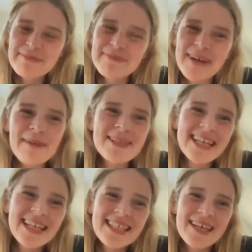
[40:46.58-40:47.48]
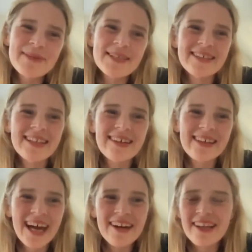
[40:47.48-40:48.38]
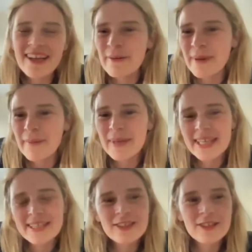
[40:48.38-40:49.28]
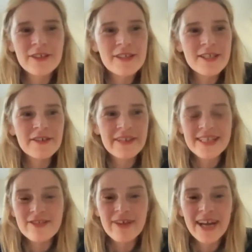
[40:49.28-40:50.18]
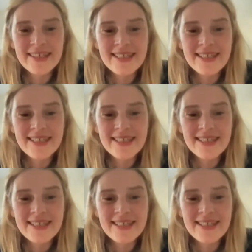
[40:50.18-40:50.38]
Perhaps any tips on how to go about making sure your story is read,